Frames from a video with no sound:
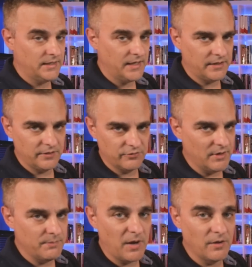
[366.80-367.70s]
Netcat is
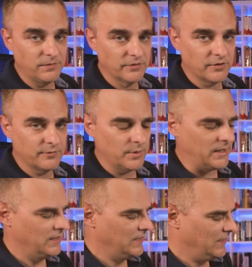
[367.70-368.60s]
really powerful
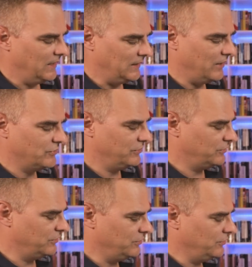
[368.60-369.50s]
software, allows you
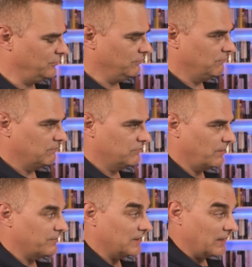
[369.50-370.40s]
to do
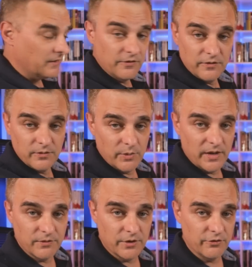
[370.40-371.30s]
something like this
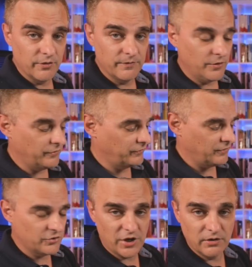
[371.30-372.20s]
where I've got a
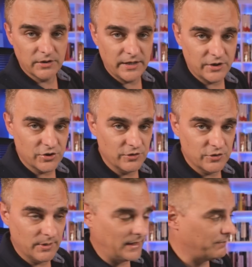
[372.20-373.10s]
reverse shell
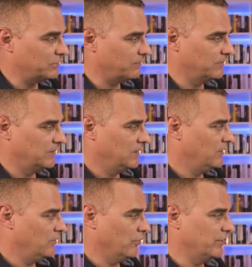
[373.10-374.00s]
connection to a laptop
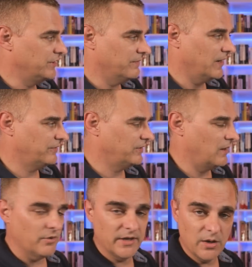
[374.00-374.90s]
or a device.
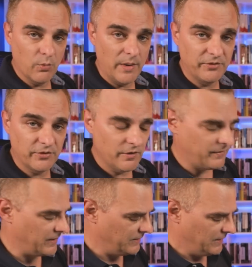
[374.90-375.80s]
I'm running a web
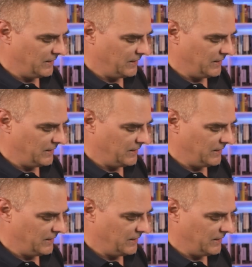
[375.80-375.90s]
server.